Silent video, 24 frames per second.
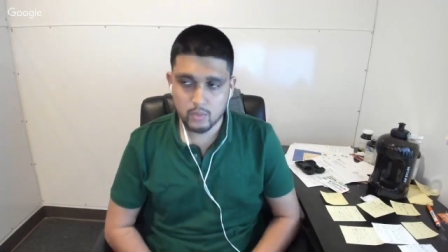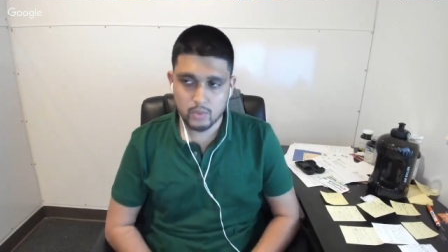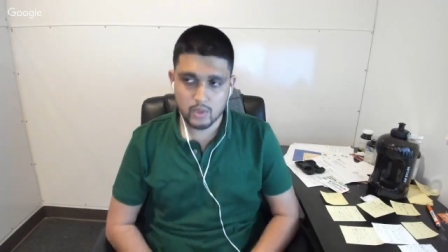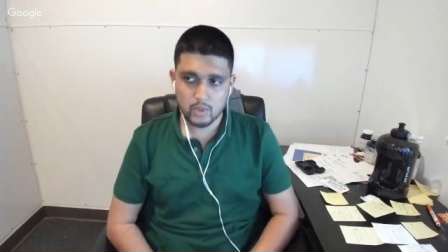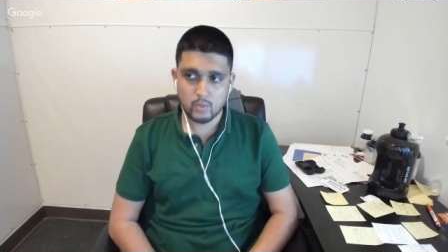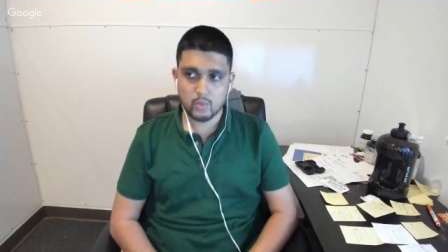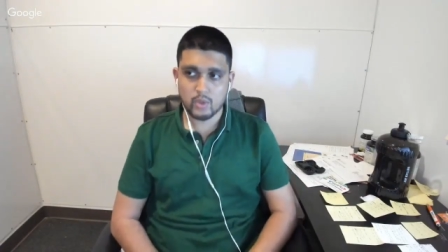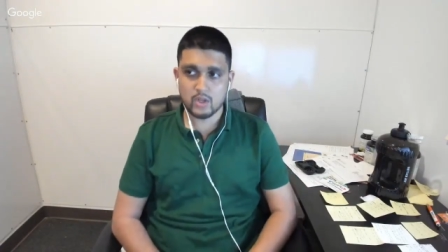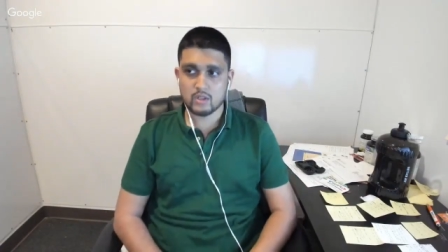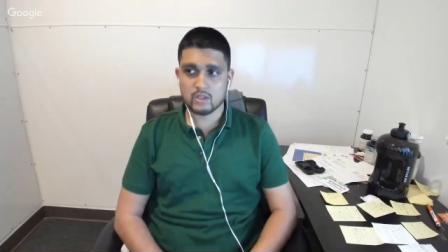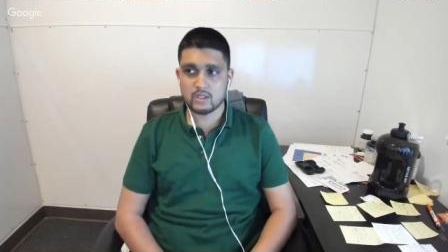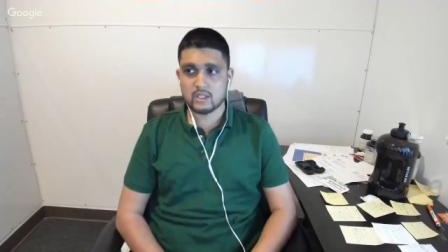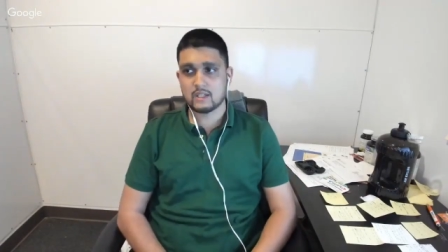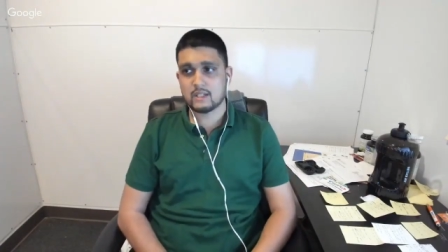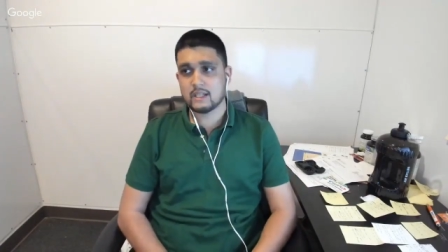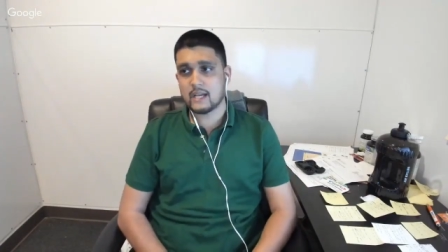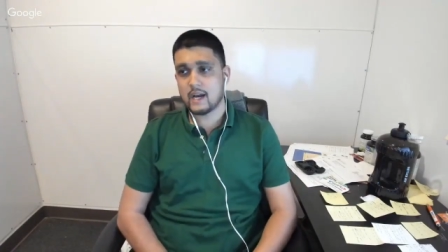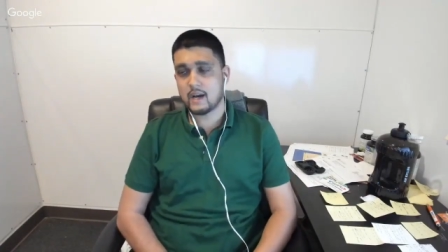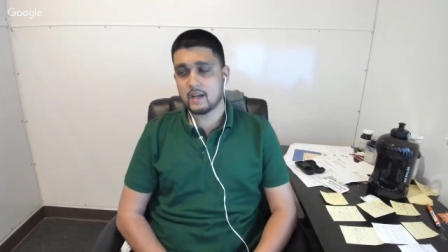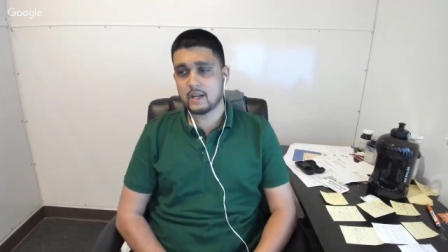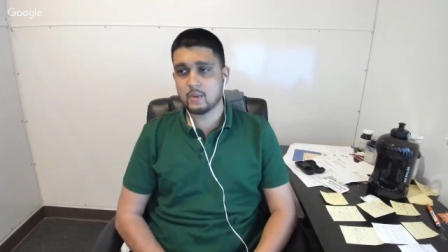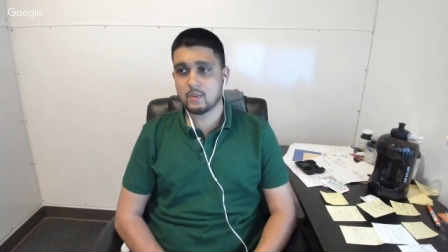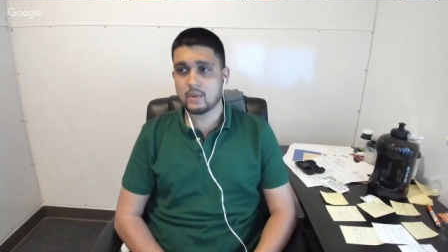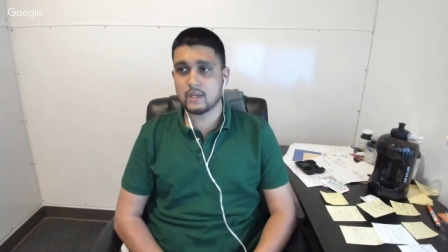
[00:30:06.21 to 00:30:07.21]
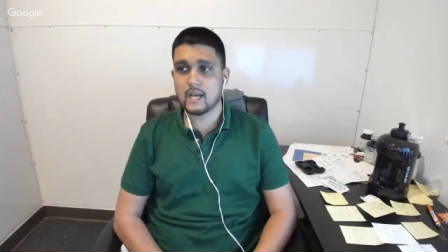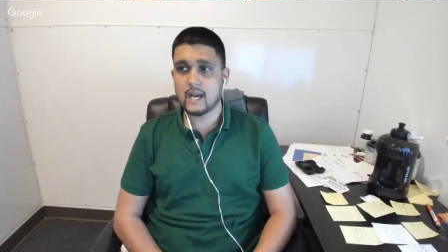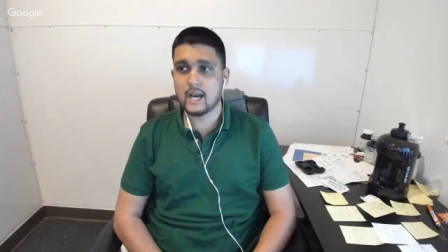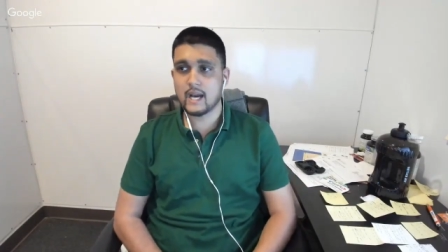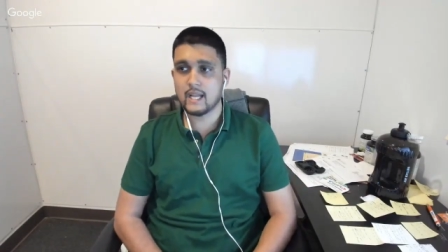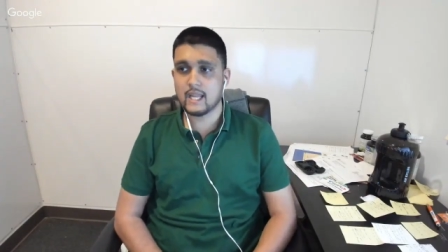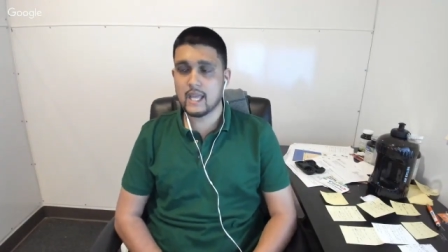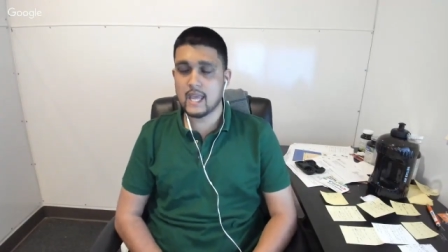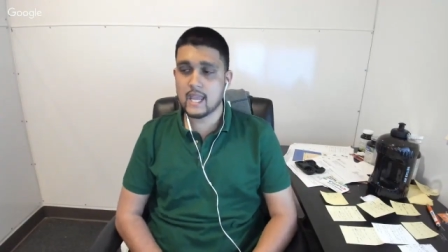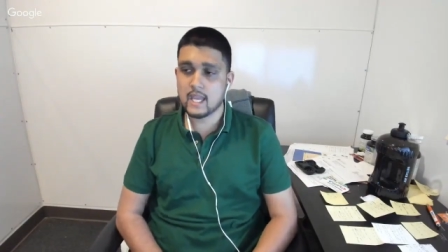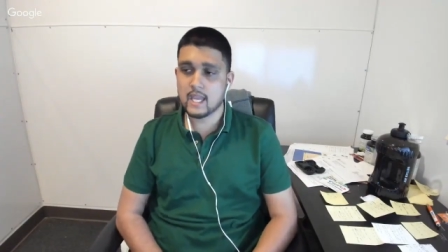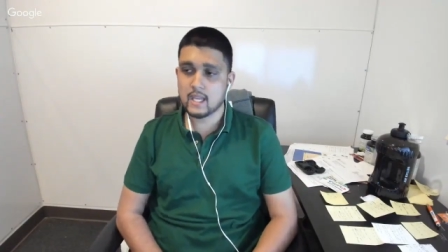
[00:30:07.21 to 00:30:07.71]
we whittled it down and we
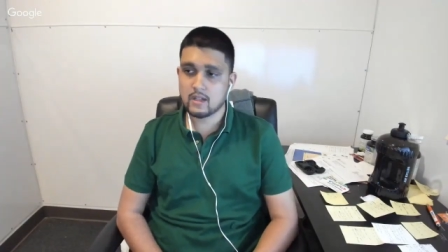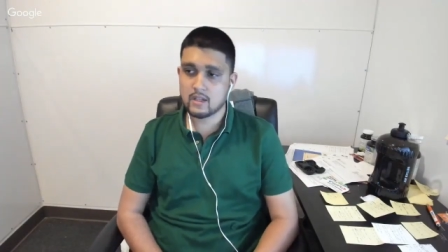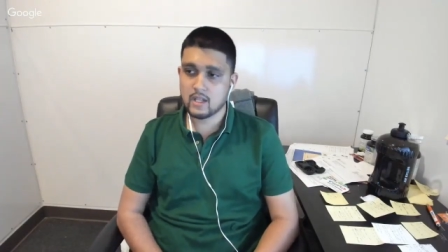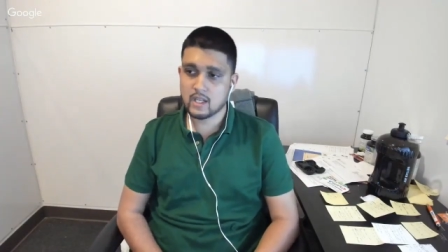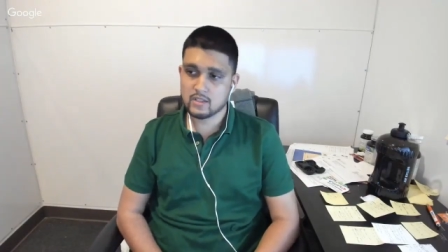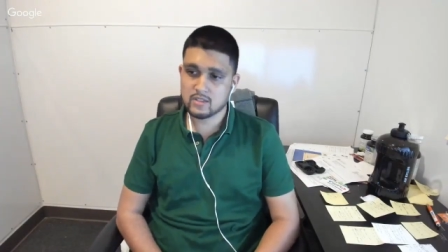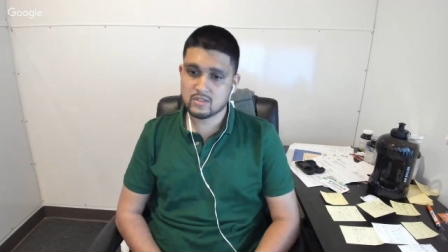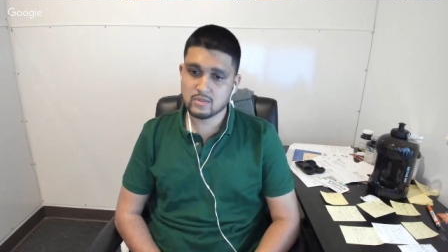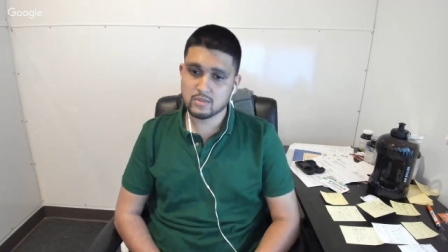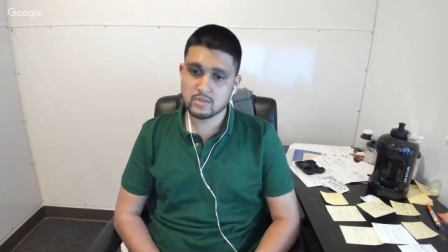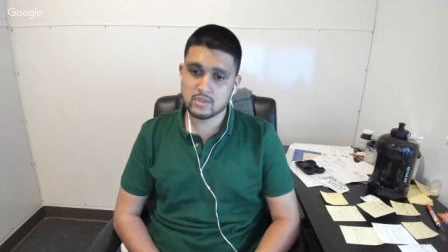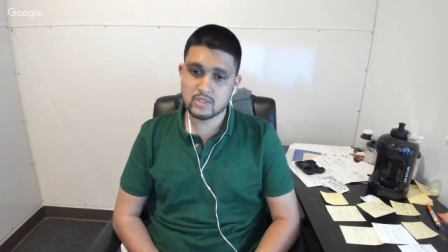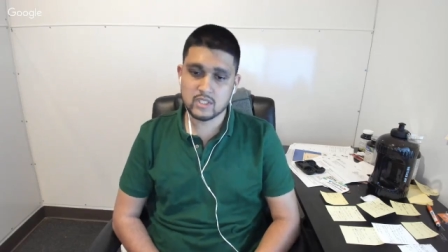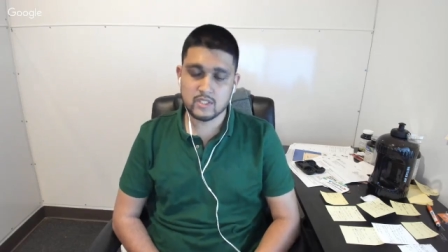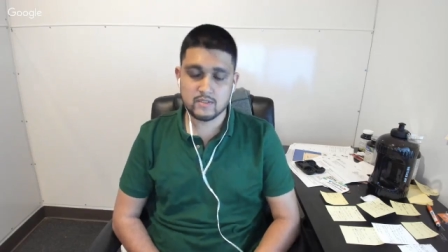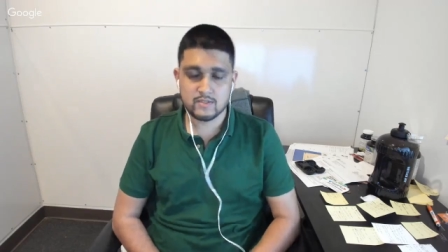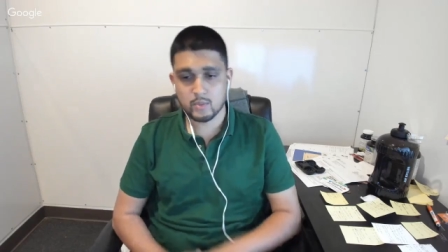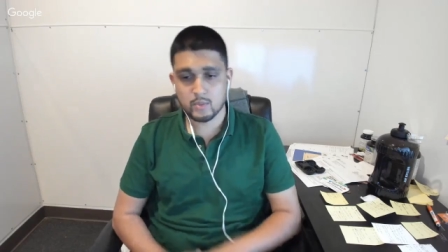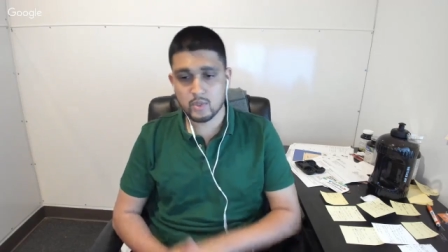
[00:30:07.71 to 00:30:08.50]
got eight exclusives.